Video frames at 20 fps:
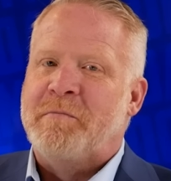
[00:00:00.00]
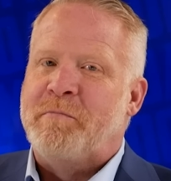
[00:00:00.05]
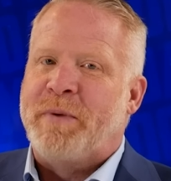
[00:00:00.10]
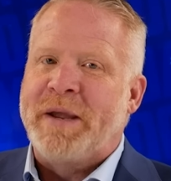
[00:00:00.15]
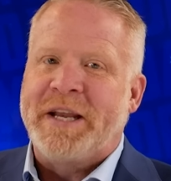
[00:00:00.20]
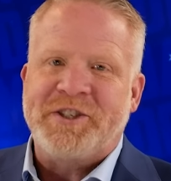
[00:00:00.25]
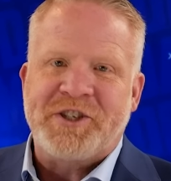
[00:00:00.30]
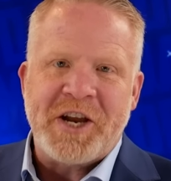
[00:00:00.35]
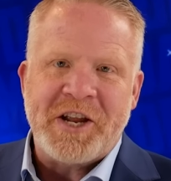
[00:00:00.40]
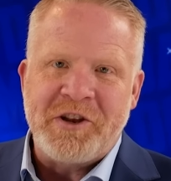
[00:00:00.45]

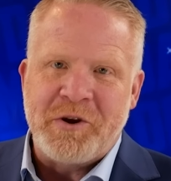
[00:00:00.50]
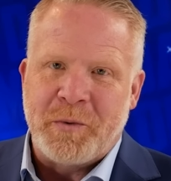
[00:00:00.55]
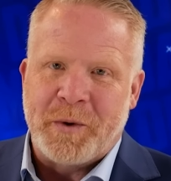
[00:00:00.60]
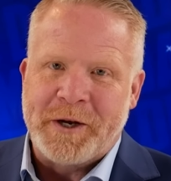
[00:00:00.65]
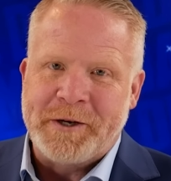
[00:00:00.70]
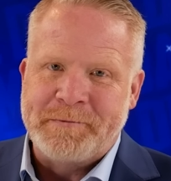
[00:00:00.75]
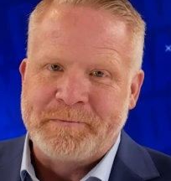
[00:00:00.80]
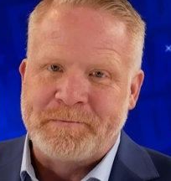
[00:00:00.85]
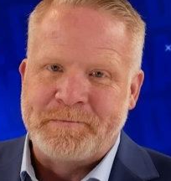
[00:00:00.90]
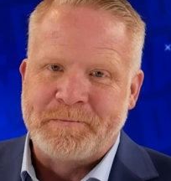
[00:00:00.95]
Be
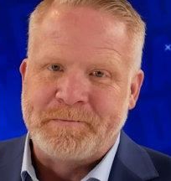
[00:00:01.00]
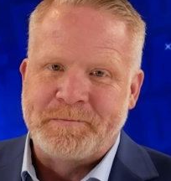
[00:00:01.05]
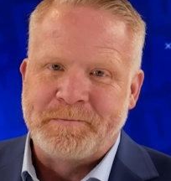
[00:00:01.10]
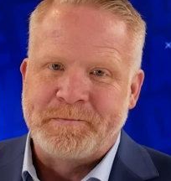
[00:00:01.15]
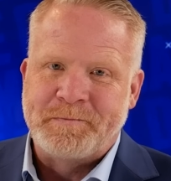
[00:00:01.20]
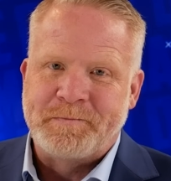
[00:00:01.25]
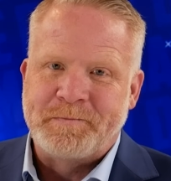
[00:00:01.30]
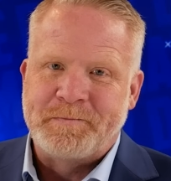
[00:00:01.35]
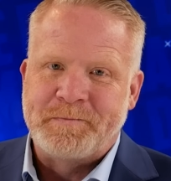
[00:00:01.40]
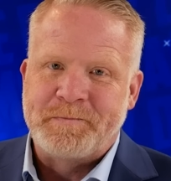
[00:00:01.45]
genuine.
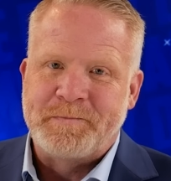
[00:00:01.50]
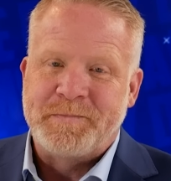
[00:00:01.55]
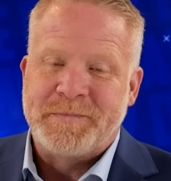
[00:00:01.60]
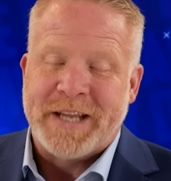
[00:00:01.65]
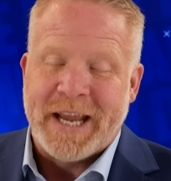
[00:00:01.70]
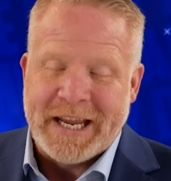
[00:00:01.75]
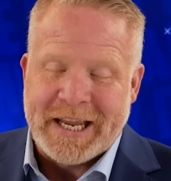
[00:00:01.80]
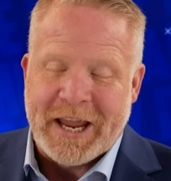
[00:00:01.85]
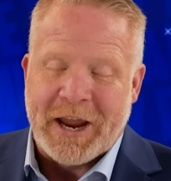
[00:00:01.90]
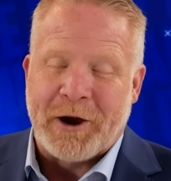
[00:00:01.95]

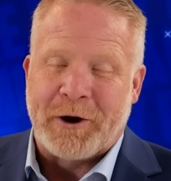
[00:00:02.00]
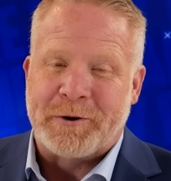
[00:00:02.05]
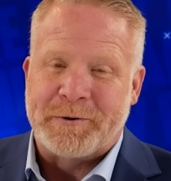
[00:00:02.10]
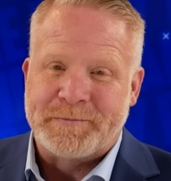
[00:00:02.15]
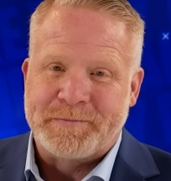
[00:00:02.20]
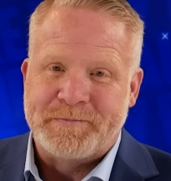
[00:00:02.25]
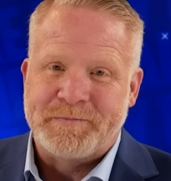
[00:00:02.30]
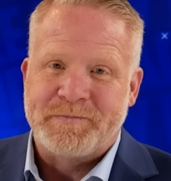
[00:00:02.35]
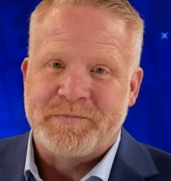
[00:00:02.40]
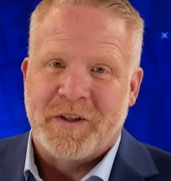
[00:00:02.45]
Take care
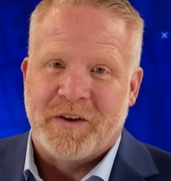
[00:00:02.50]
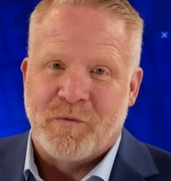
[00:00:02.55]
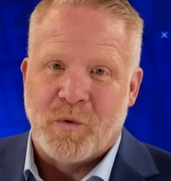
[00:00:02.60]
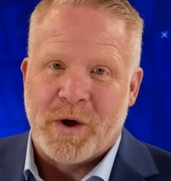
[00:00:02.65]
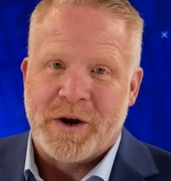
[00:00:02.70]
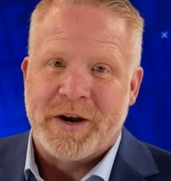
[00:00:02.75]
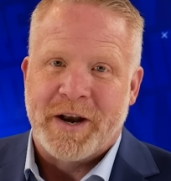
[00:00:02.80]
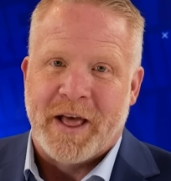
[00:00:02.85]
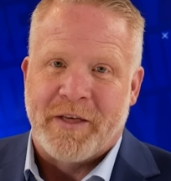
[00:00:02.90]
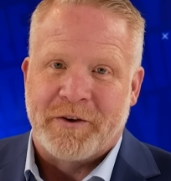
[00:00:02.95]
of
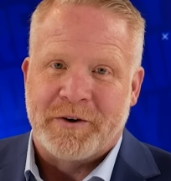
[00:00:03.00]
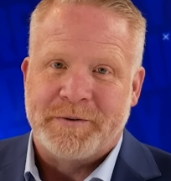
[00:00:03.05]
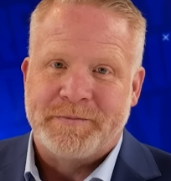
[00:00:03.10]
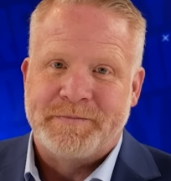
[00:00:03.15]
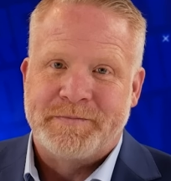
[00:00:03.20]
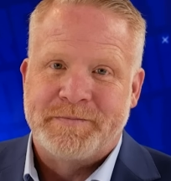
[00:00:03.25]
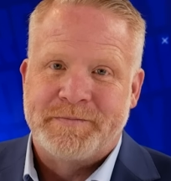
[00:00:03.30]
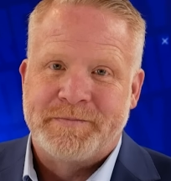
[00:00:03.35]
one another.